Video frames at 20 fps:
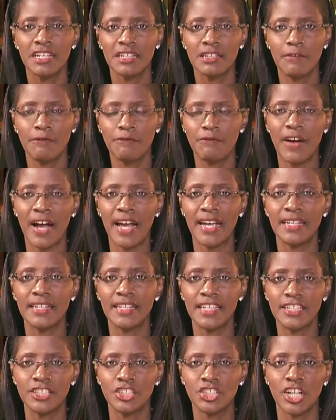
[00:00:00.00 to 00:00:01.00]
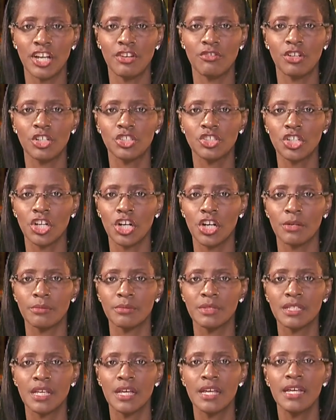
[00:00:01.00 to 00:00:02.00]
defined in general
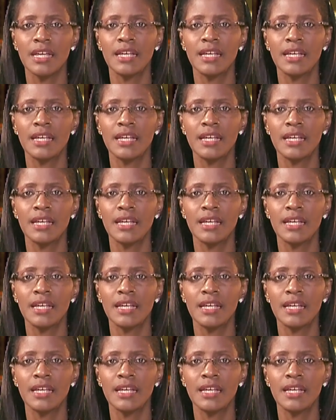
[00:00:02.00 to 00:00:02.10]
terms.